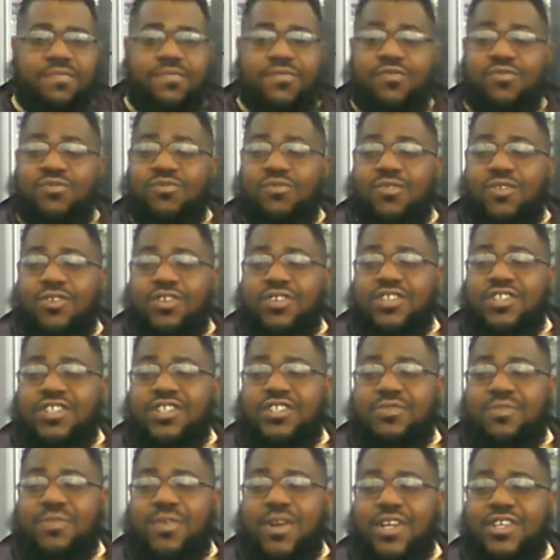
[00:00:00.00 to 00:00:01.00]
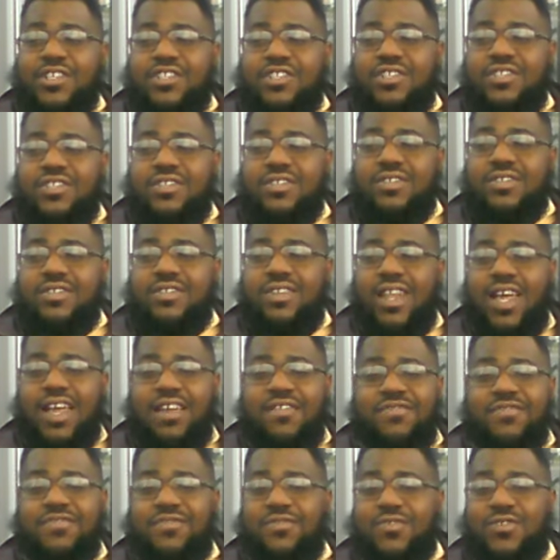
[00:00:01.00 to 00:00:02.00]
You go in this direction,
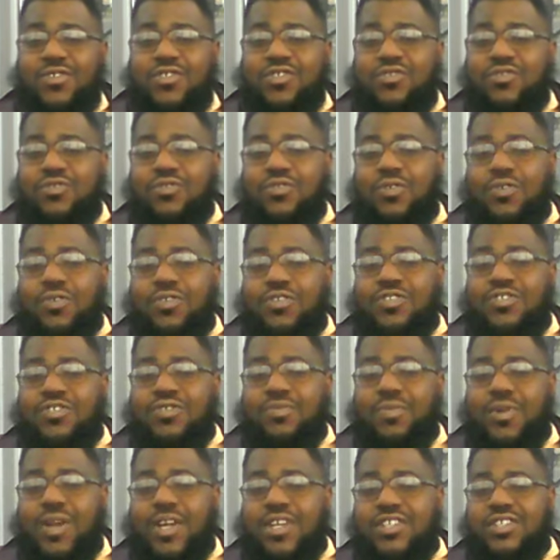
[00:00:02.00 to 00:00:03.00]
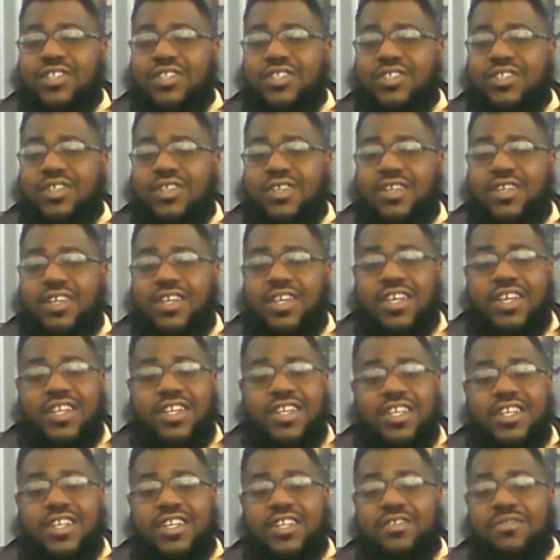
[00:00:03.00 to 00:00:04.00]
life forces you to go in this direction,
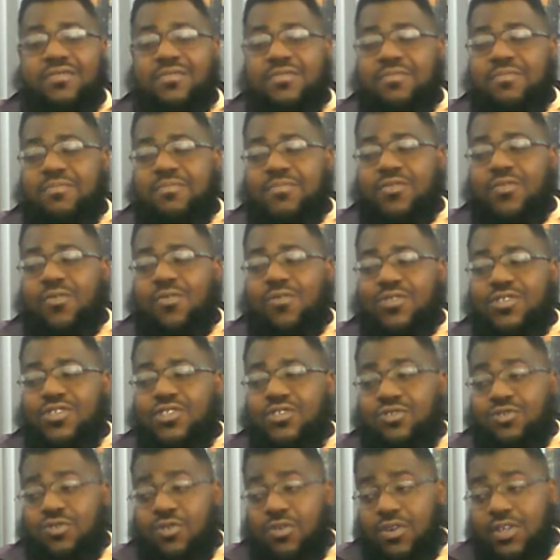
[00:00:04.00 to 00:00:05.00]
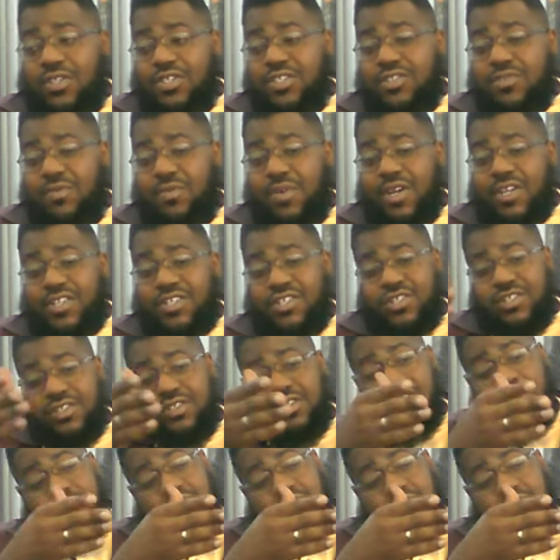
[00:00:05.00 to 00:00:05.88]
and then, of course, you go in this direction,